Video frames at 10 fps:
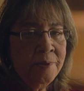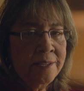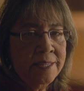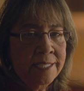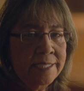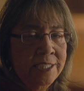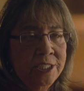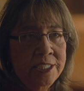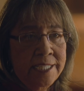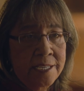around the
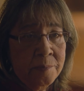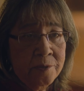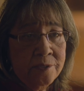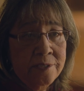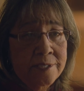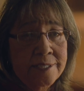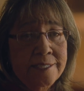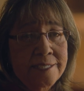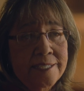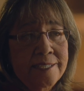kitchen table
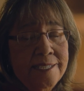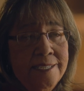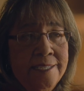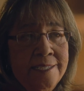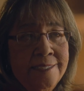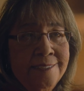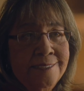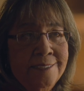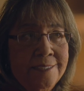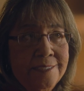
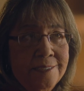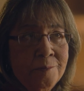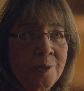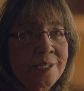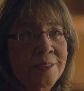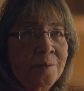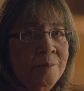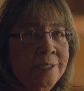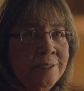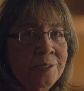and working the
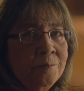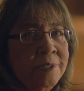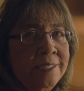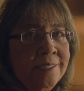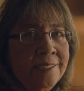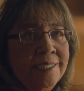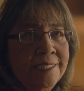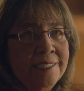reel-to-reel,